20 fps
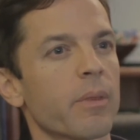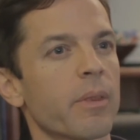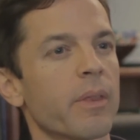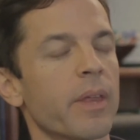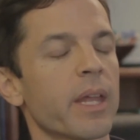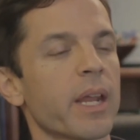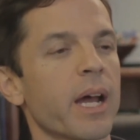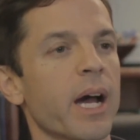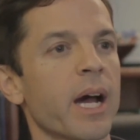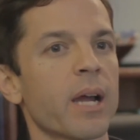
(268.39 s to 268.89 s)

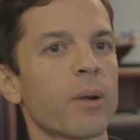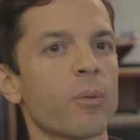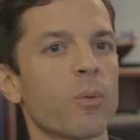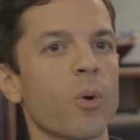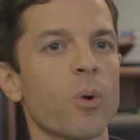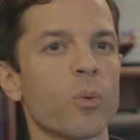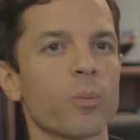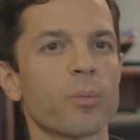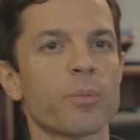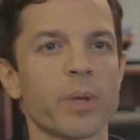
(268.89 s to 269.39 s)
then I
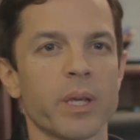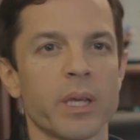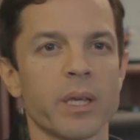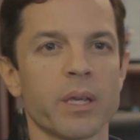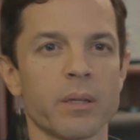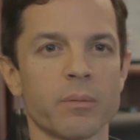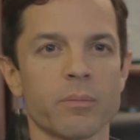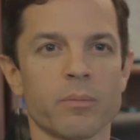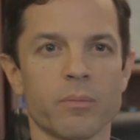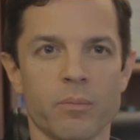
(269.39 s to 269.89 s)
won't
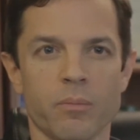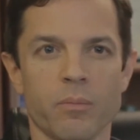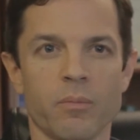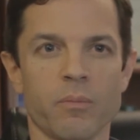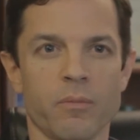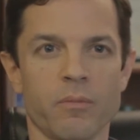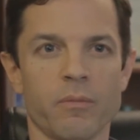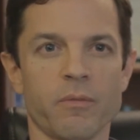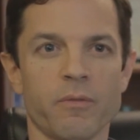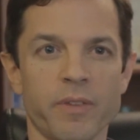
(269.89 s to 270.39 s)
be
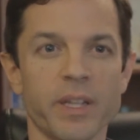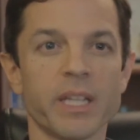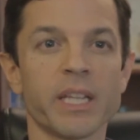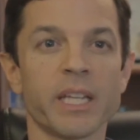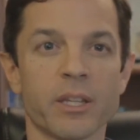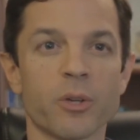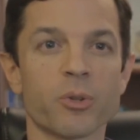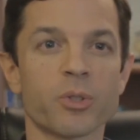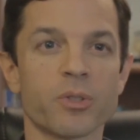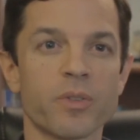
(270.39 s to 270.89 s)

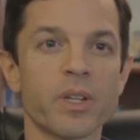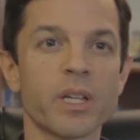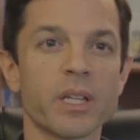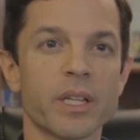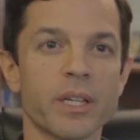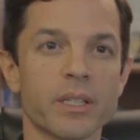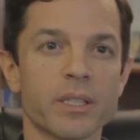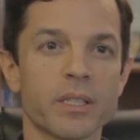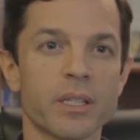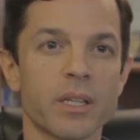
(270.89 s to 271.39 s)
feeling those
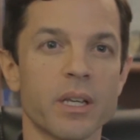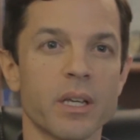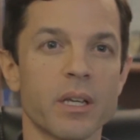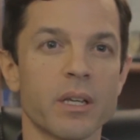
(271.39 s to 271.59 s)
feelings.